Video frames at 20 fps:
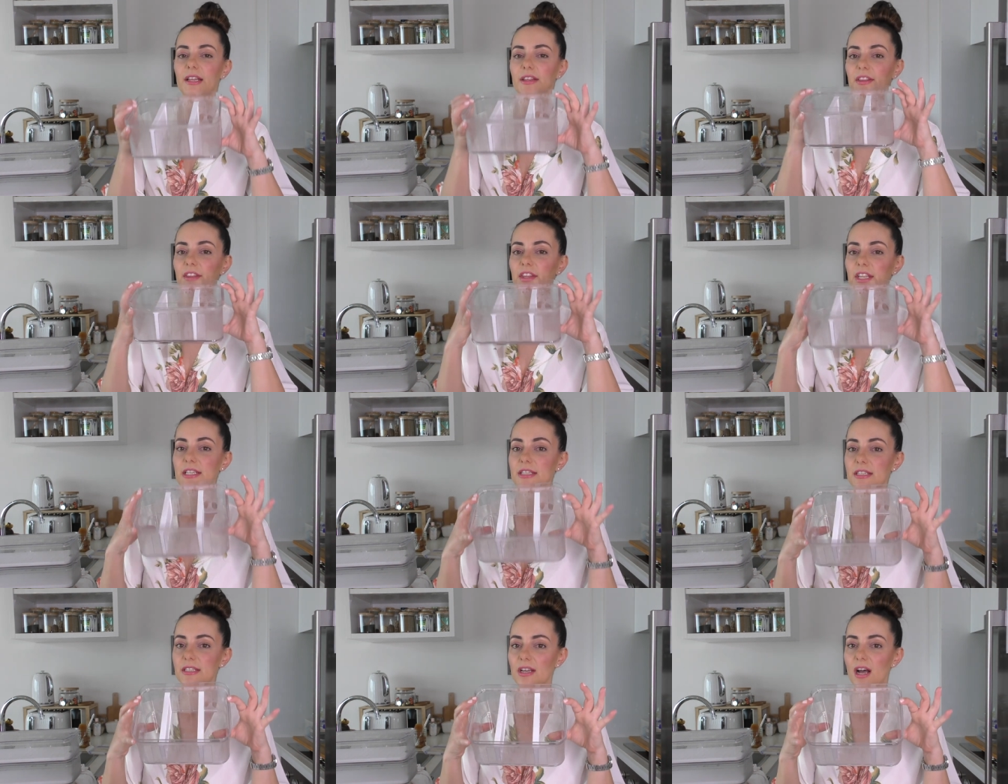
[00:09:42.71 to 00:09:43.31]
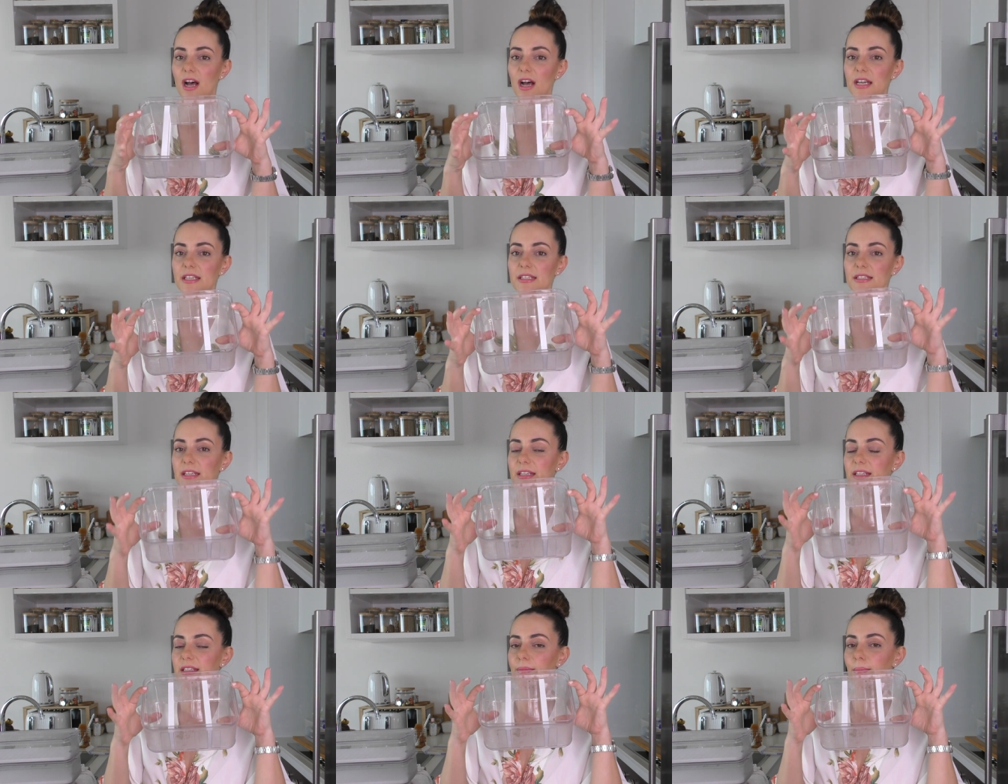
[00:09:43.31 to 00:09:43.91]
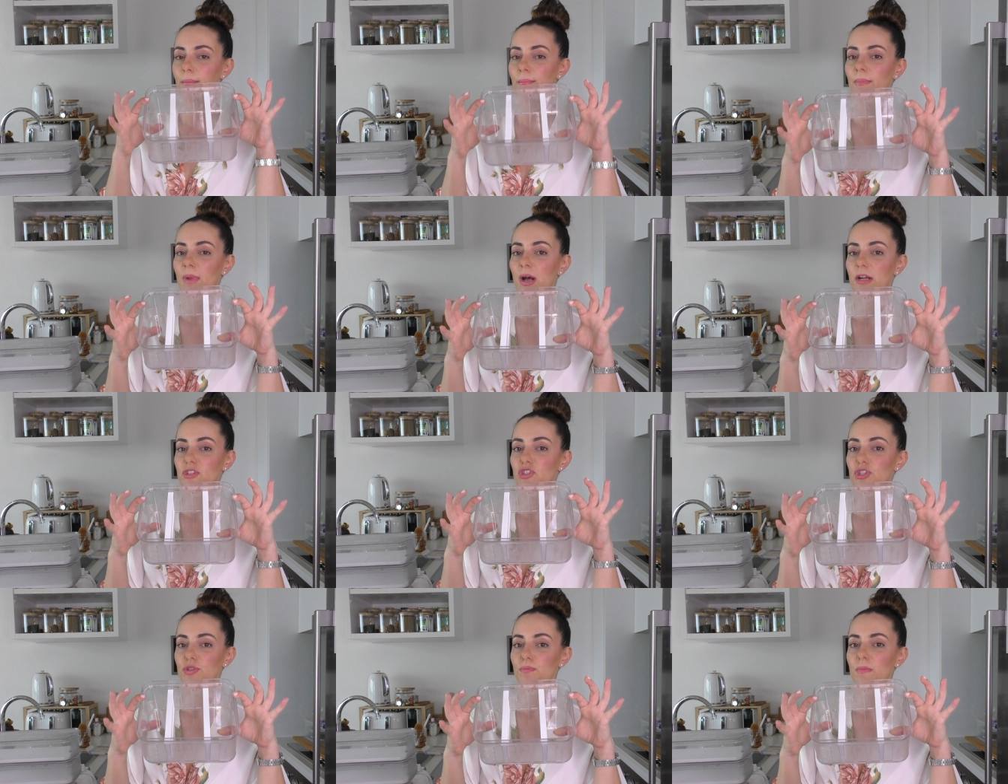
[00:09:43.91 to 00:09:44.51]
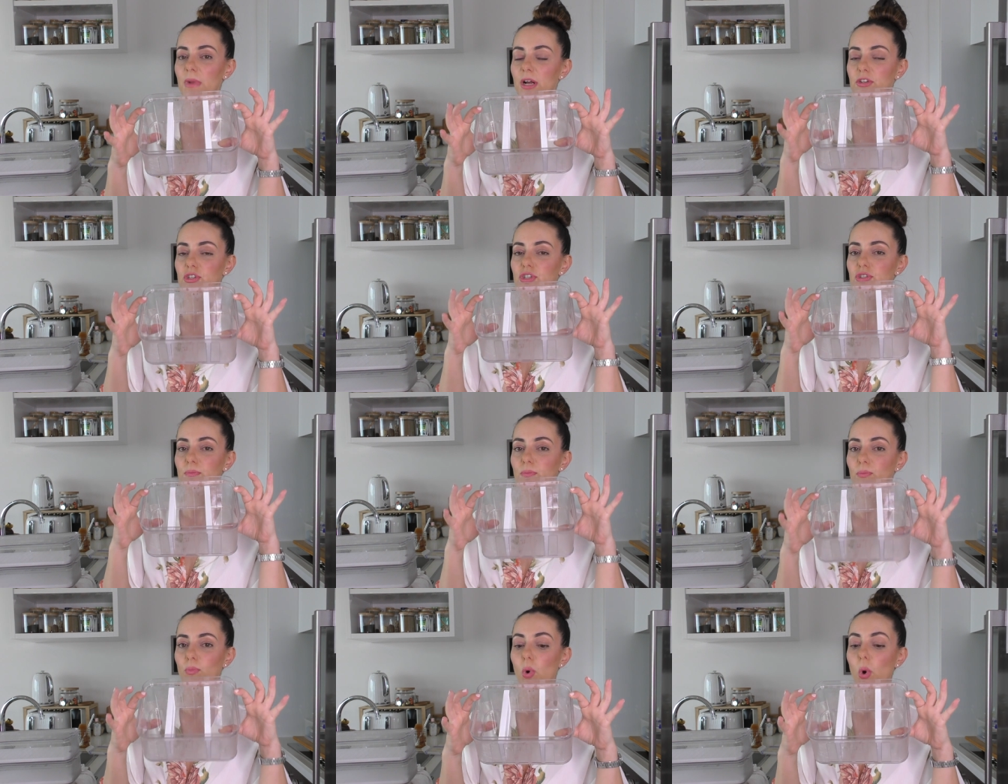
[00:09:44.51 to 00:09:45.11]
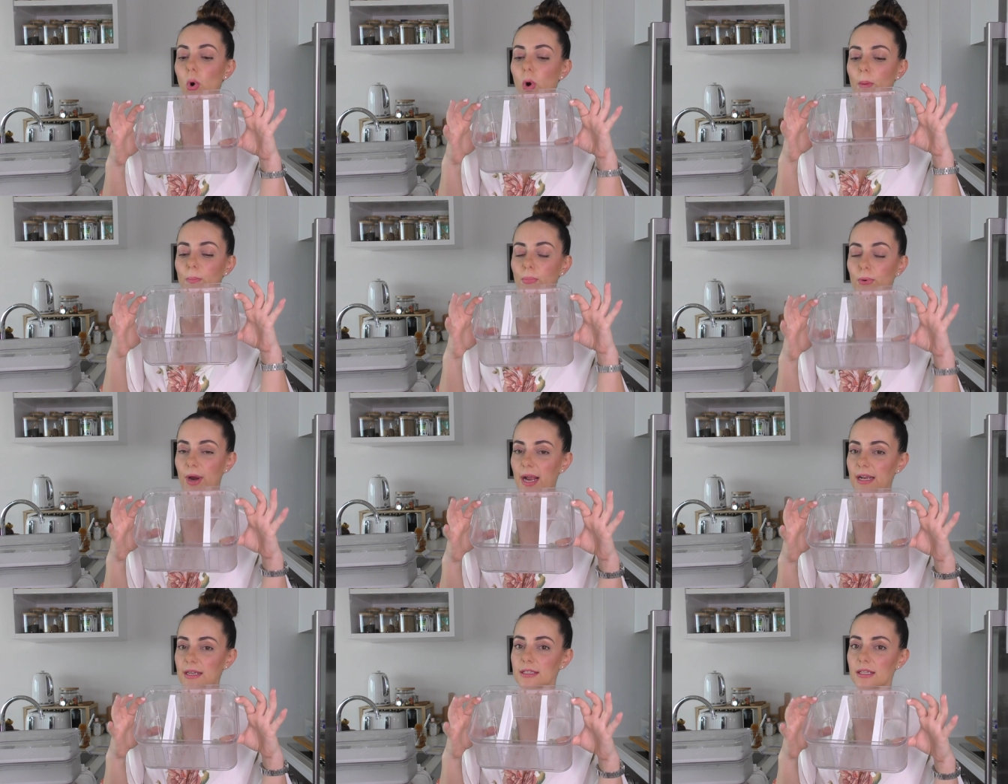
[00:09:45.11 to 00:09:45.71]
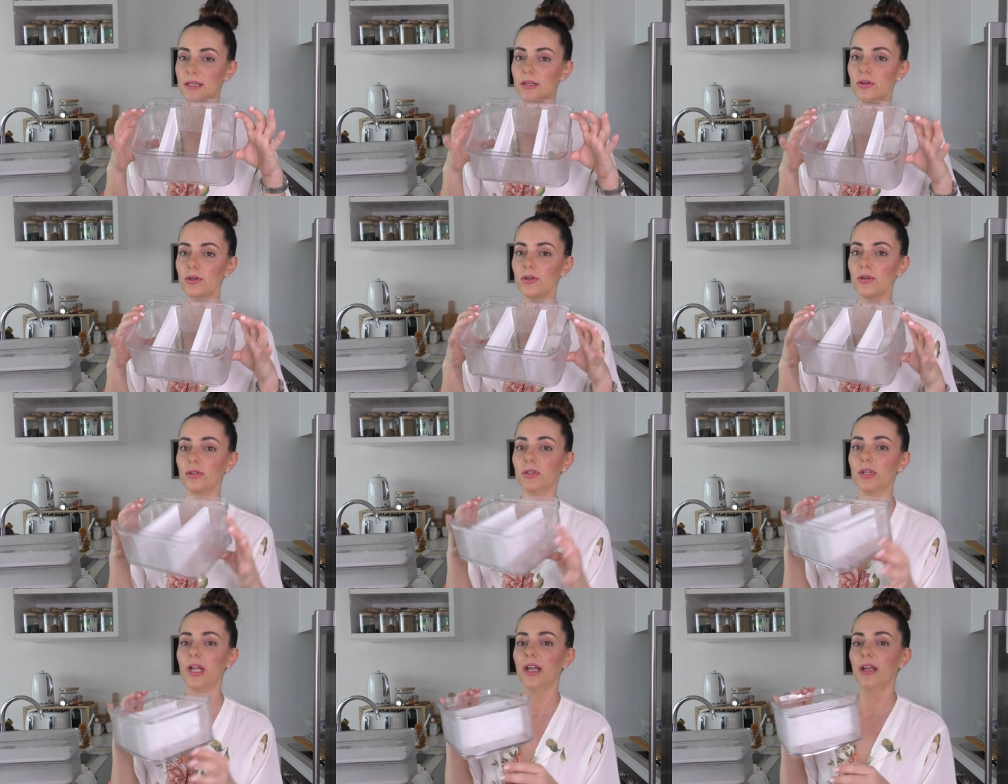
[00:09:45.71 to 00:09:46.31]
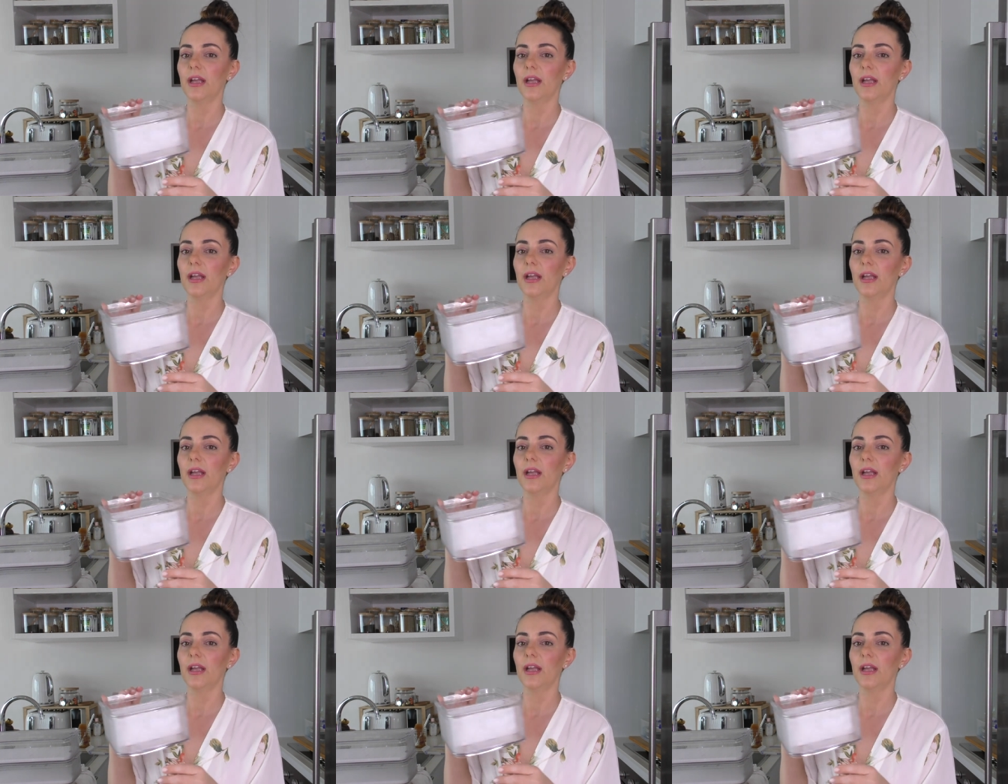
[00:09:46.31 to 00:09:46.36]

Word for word: this size is much, much more practical